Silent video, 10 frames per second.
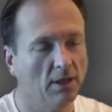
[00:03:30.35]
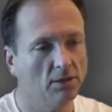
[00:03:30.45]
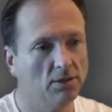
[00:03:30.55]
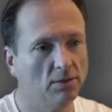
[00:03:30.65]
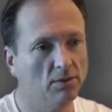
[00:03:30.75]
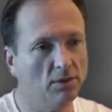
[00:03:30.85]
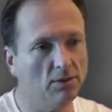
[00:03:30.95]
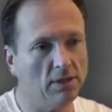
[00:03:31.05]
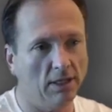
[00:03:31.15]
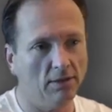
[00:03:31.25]
So
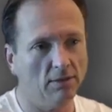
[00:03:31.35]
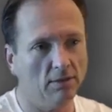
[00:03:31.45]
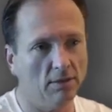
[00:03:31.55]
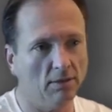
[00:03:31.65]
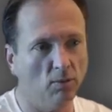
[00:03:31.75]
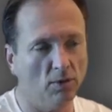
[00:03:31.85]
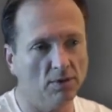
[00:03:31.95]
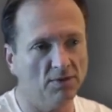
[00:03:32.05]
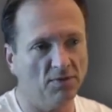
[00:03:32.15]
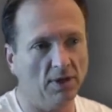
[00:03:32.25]
those other
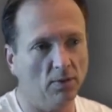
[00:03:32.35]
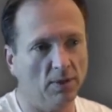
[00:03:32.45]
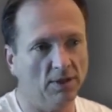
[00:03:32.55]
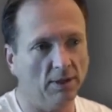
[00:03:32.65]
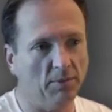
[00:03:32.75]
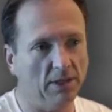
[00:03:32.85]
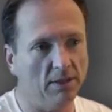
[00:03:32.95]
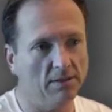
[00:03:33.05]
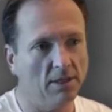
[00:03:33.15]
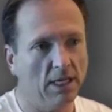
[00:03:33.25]
words flow with it,
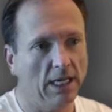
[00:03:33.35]
because